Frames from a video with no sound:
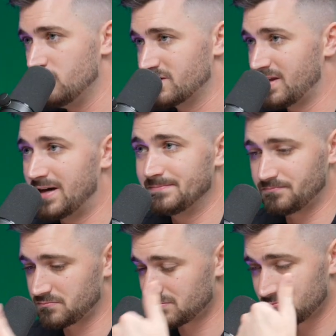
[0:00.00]
using
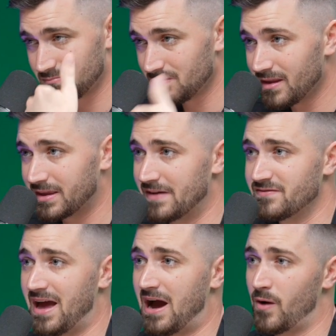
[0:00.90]
that,
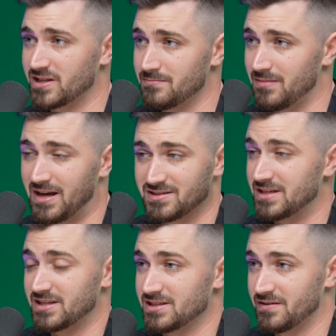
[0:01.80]
giving that out as
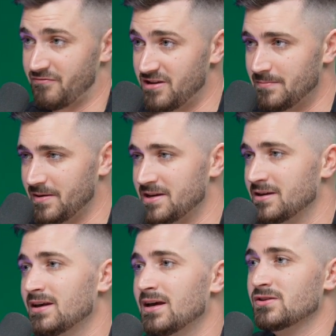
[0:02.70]
a
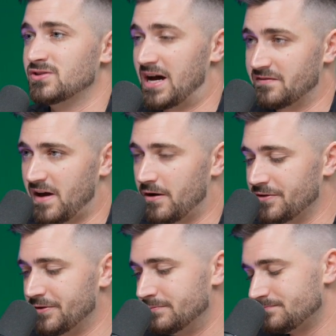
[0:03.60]
freebie to add
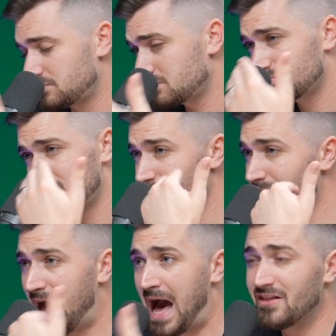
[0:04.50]
value.
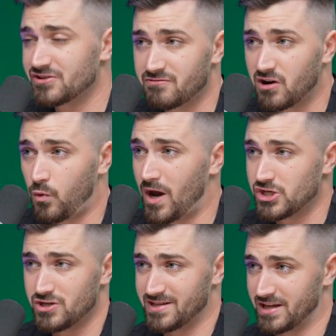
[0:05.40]
Answering a
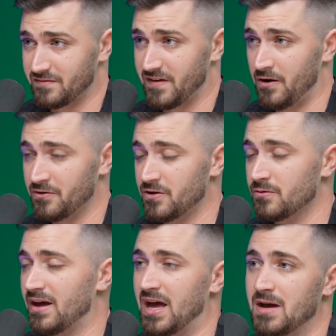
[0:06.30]
question is adding
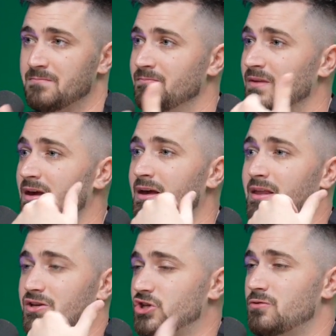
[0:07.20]
value. There's
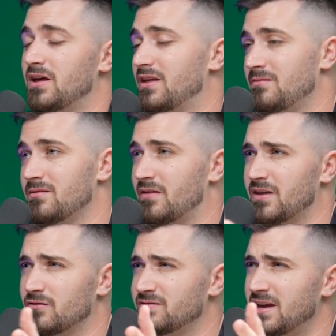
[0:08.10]
so
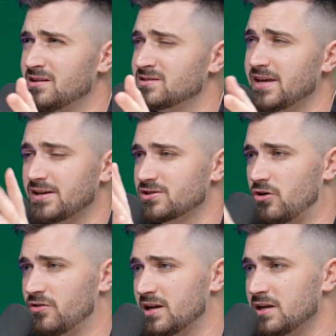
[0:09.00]
many, I think on day
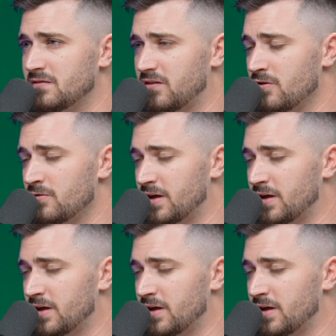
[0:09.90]
6 on the lead